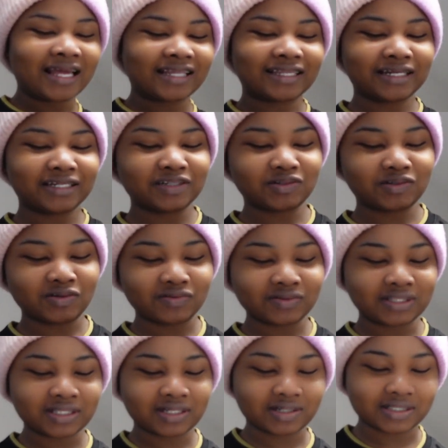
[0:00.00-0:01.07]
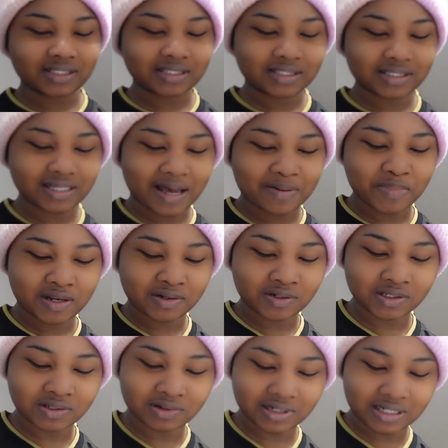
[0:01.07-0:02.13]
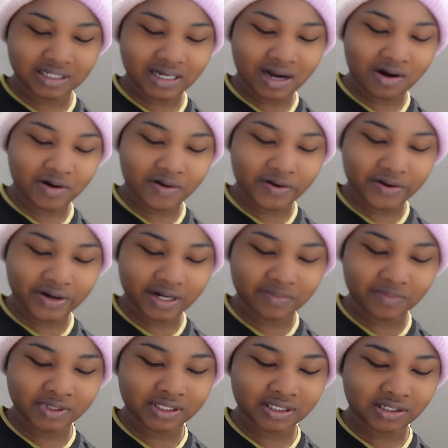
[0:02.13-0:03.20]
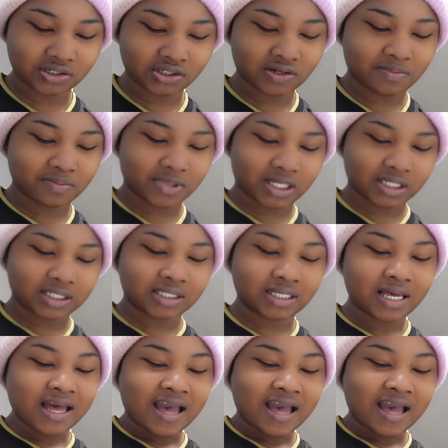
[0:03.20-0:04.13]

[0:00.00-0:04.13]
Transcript: that they don't, because I mean, just look at the algorithm. It's such a mess.